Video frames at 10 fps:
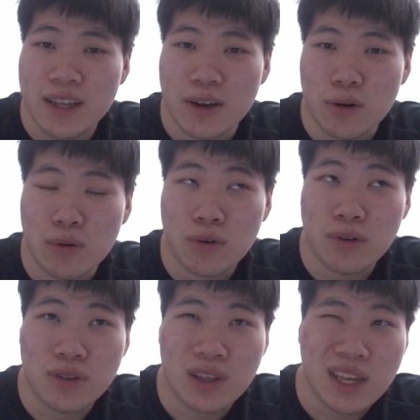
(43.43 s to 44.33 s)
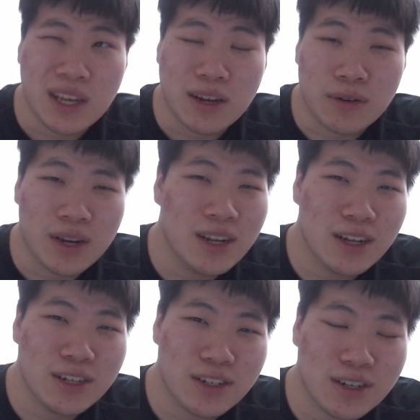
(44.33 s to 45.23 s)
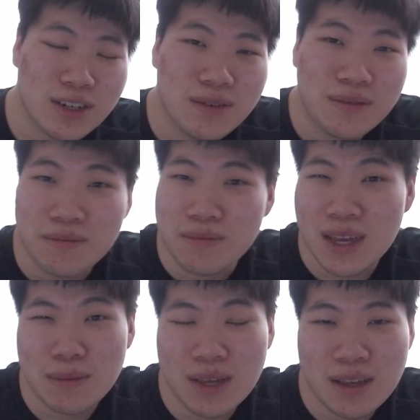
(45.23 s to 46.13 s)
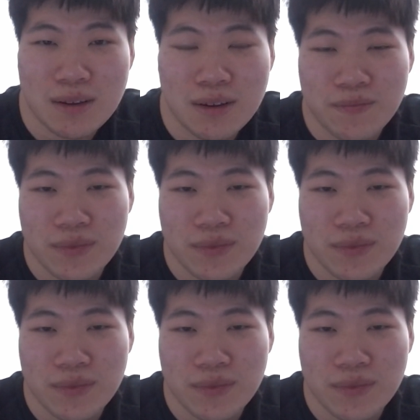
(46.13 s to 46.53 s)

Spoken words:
or the grenade launcher, maybe.